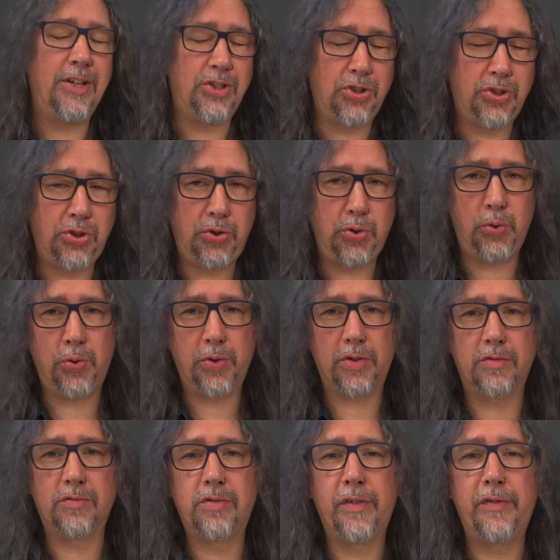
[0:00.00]
short
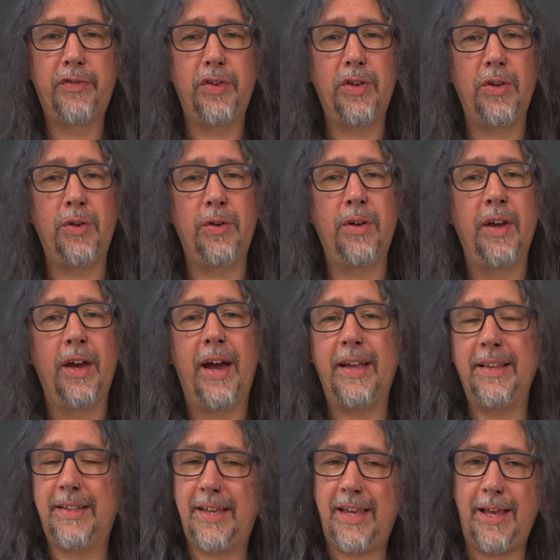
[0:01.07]
review
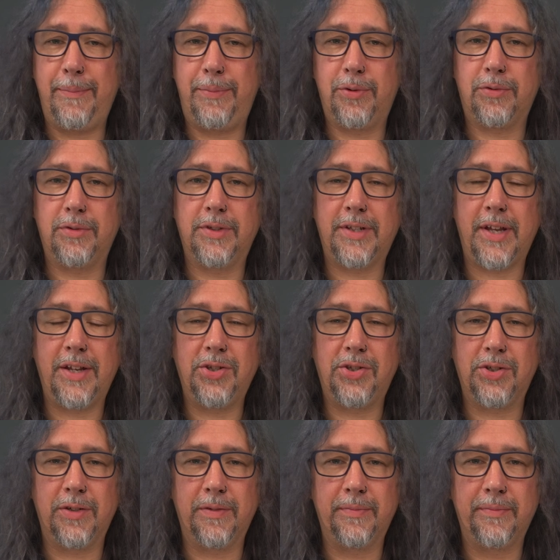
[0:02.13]
and keep your
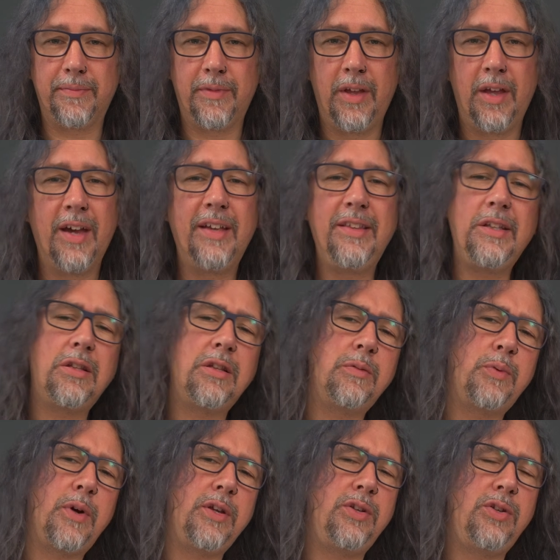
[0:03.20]
attention. And this is
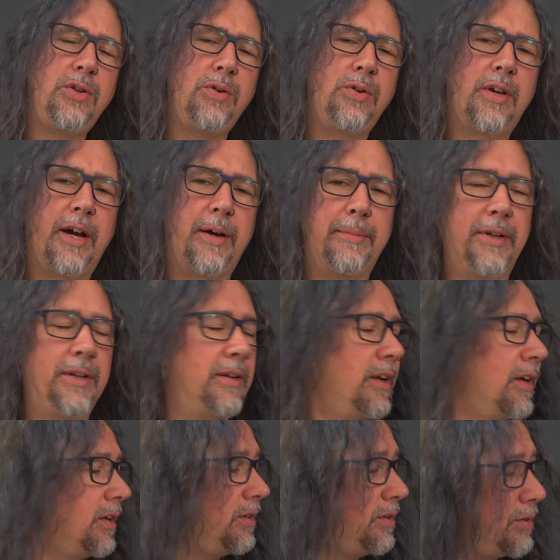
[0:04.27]
where you come in.
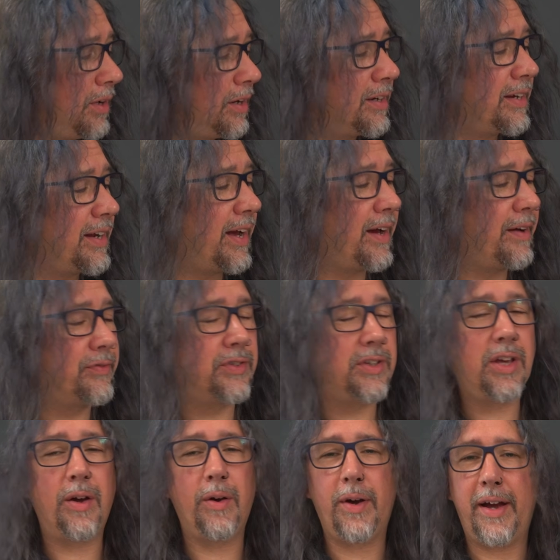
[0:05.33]
You are going to have to
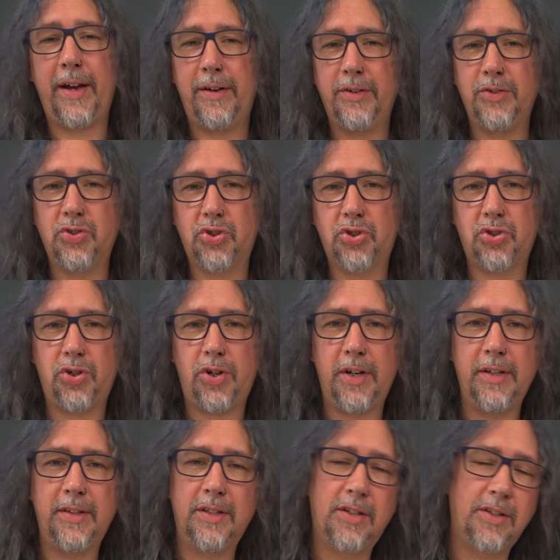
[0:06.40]
go out and try
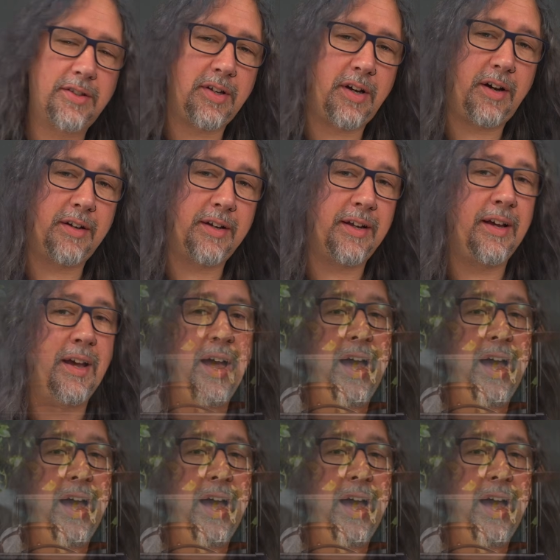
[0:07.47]
the Katana